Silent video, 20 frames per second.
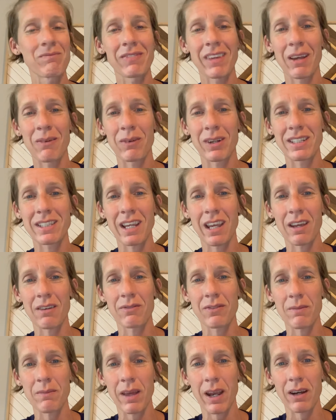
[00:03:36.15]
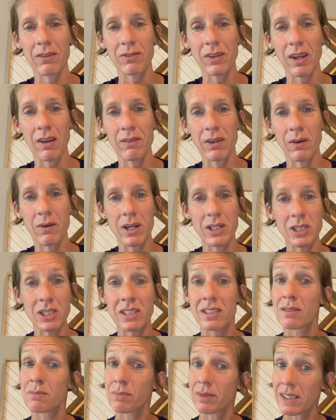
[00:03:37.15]
and we take it from there. If you have any
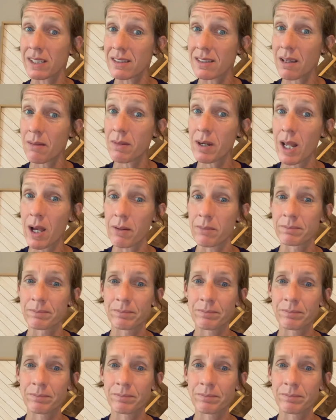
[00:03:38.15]
questions, please let me know.